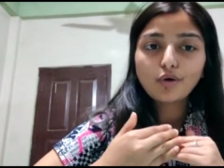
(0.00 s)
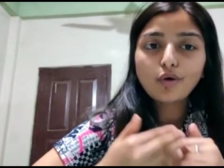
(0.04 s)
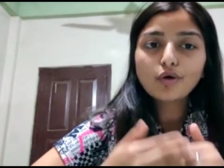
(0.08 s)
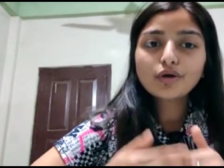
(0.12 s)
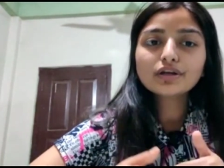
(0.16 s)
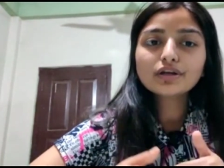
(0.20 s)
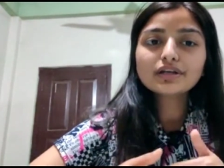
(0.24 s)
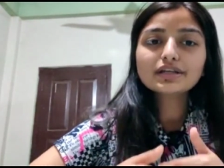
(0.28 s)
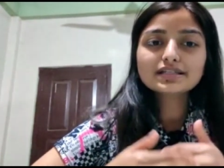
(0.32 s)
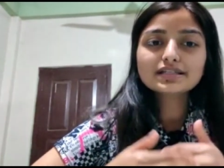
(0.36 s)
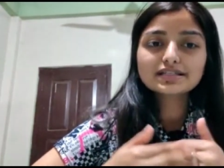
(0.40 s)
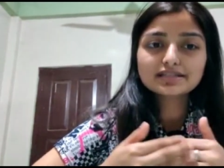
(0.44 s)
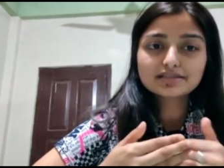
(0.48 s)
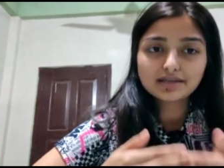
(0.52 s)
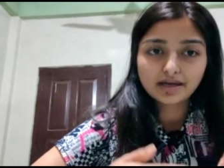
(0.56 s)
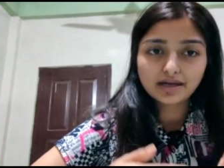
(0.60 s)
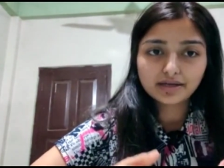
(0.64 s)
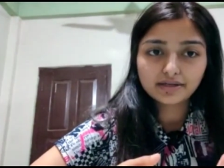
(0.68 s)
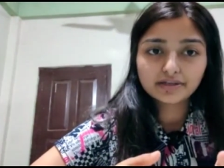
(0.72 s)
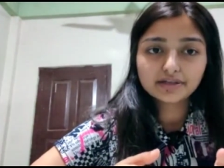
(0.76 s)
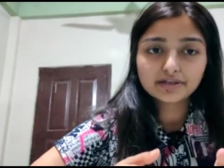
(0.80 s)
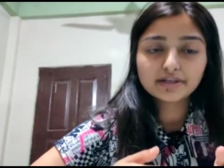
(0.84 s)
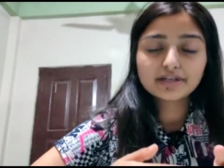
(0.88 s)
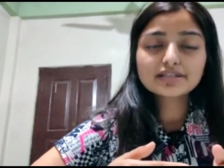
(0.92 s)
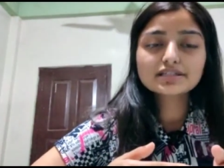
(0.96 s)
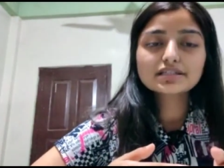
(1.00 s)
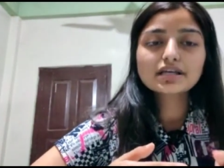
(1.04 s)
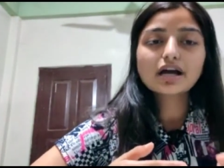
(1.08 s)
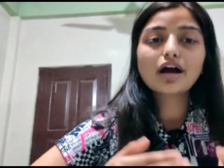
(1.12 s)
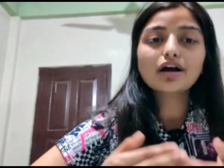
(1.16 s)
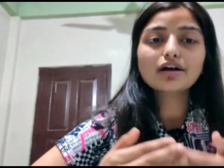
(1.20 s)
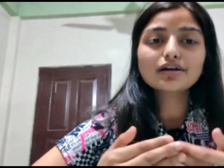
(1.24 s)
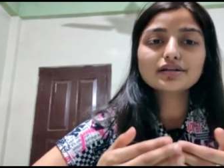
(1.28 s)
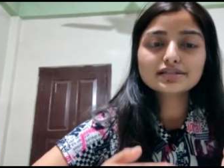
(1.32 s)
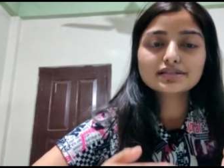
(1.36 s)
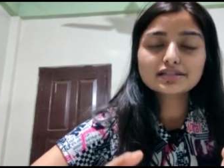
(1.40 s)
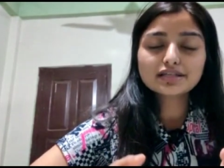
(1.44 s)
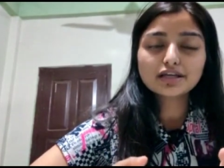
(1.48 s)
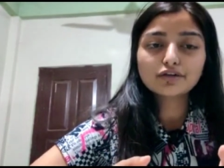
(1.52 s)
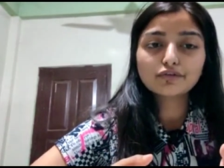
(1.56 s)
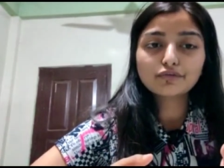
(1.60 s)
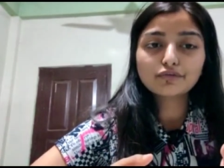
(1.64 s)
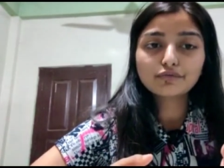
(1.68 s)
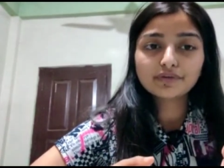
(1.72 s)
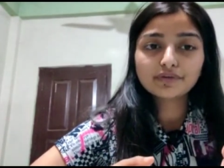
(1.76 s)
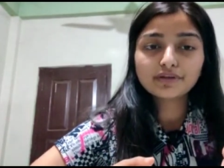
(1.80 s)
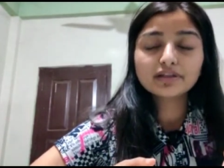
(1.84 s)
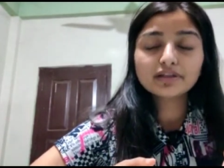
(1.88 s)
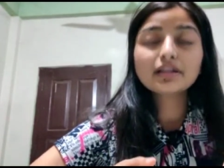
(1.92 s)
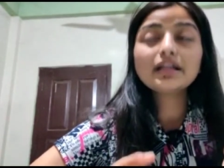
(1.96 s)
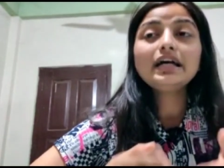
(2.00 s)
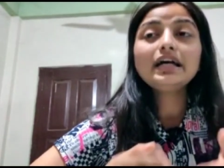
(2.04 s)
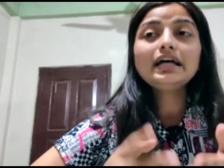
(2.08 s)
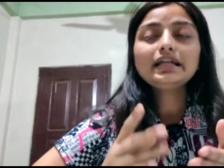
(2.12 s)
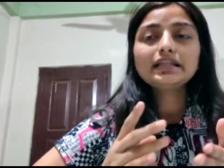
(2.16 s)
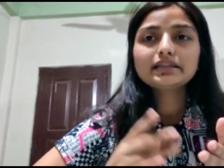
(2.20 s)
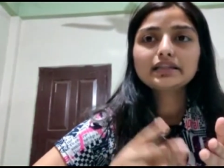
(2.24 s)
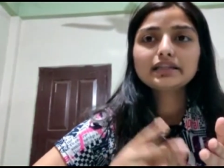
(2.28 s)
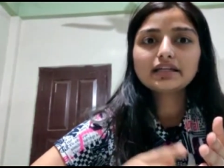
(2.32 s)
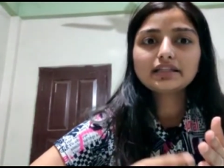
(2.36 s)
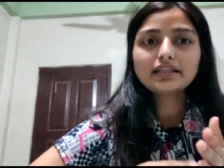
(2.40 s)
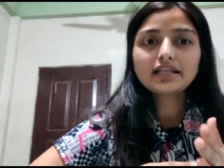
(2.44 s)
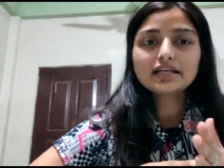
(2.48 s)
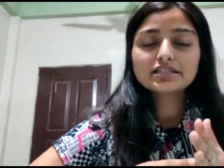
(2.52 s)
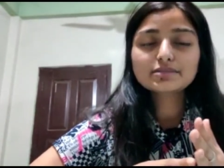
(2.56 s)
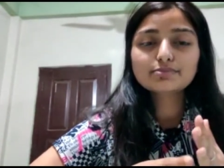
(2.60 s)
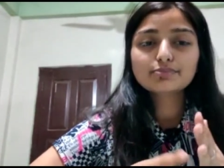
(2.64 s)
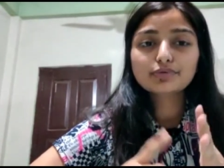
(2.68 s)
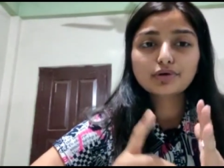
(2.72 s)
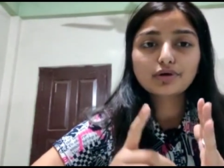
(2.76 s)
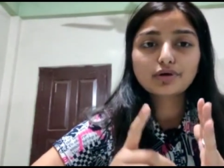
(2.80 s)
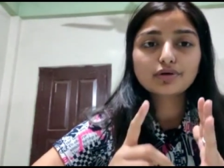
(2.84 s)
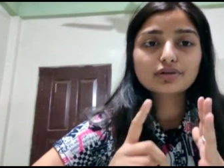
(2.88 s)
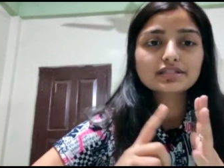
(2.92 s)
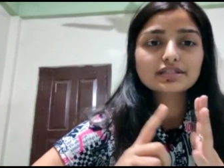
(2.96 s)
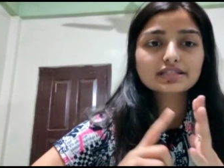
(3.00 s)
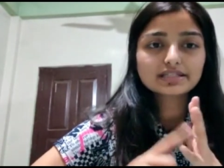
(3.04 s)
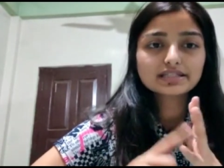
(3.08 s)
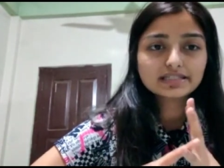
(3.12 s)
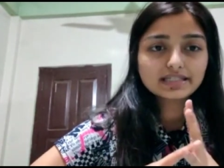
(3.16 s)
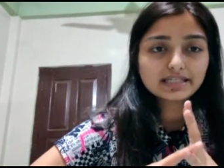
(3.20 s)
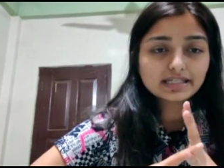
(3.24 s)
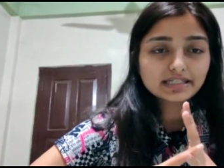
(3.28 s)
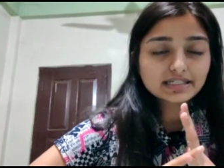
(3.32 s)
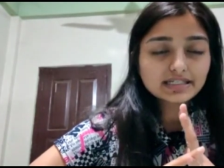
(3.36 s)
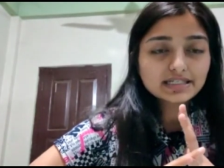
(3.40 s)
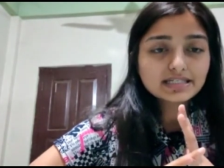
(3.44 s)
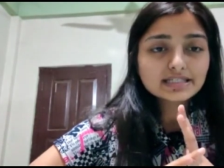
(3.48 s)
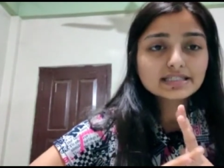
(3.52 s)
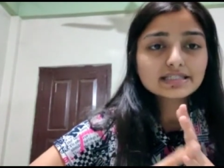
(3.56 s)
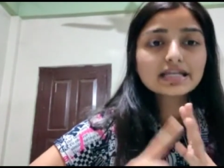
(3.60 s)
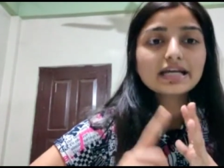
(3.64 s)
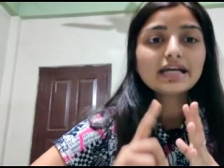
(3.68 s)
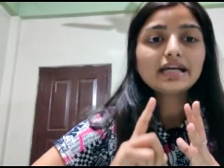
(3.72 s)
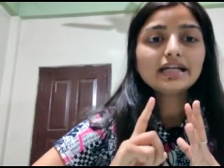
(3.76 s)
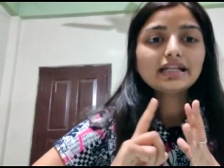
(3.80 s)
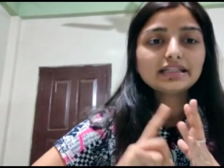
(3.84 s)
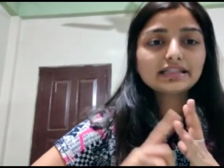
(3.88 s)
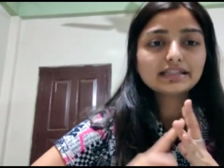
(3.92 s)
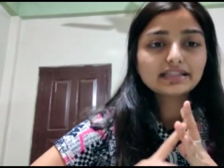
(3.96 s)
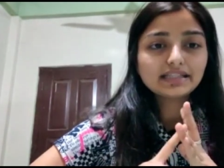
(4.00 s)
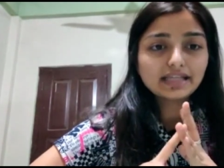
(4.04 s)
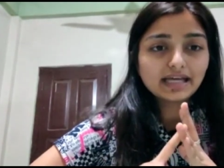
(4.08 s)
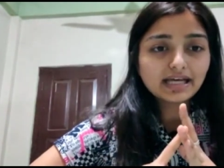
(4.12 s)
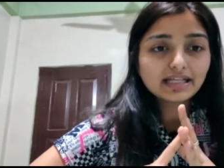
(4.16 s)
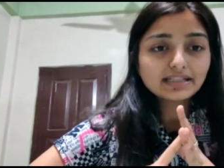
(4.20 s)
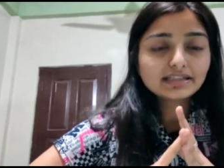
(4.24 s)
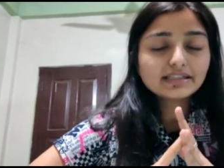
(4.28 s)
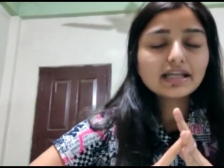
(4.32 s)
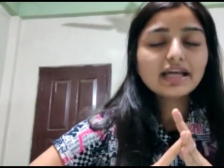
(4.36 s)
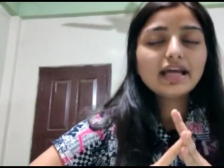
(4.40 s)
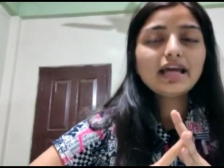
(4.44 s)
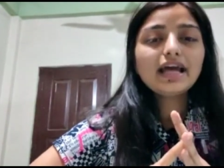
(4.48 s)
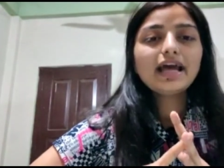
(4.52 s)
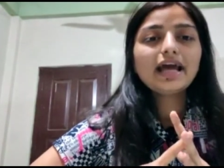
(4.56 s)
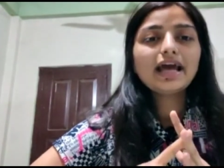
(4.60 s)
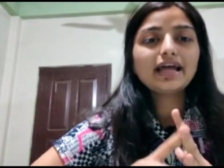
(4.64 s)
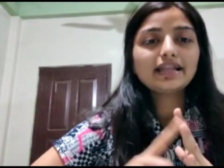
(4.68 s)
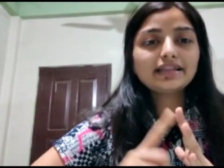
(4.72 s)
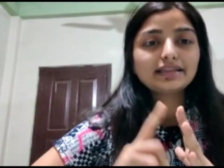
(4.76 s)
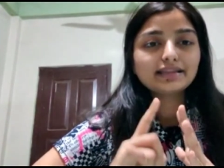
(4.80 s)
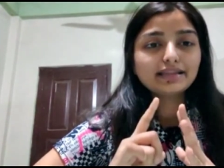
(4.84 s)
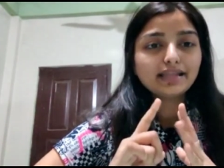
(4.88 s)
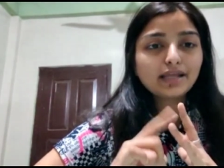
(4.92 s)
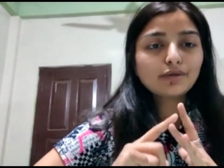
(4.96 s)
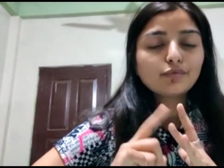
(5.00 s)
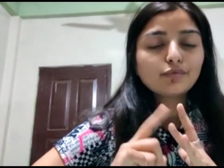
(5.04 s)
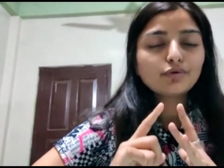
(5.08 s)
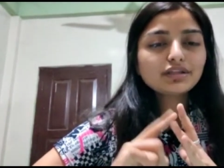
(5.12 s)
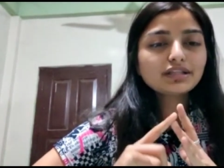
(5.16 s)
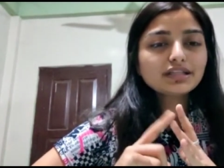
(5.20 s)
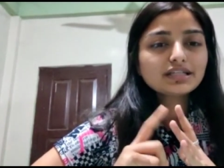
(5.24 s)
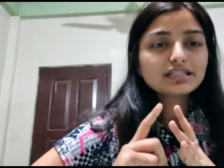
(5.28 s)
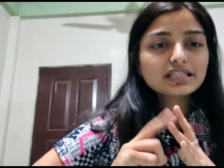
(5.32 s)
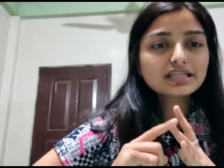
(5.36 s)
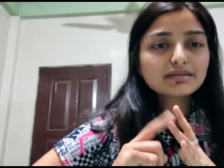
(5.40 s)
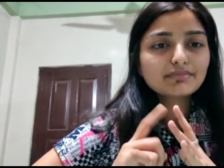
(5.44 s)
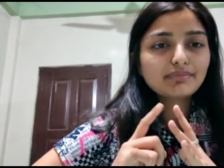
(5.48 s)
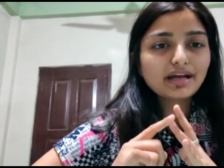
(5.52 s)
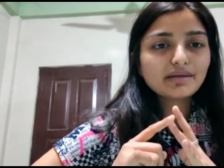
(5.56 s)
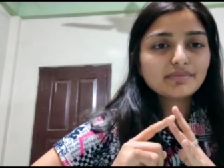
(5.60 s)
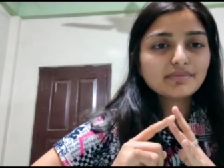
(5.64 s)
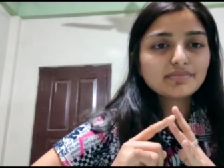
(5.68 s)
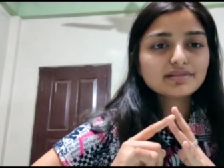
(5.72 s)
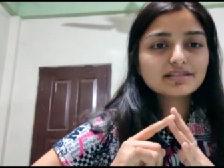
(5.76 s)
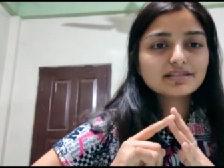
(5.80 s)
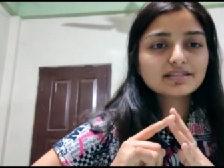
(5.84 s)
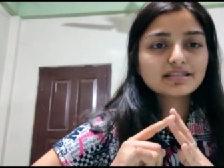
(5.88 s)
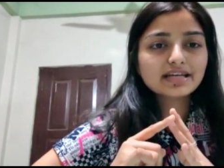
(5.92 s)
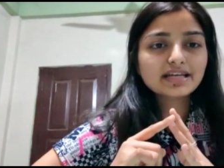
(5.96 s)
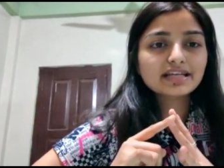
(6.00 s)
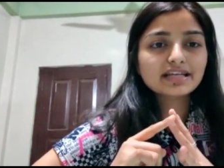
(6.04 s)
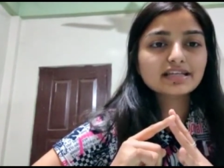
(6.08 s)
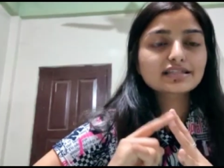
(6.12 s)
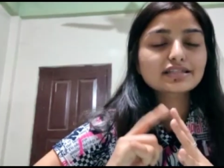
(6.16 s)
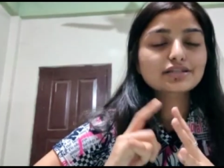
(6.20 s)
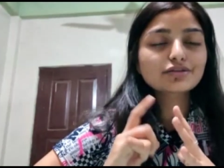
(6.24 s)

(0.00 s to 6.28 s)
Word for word: own desire, it's our self will that has brought sickness, death, and then what does the Bible say?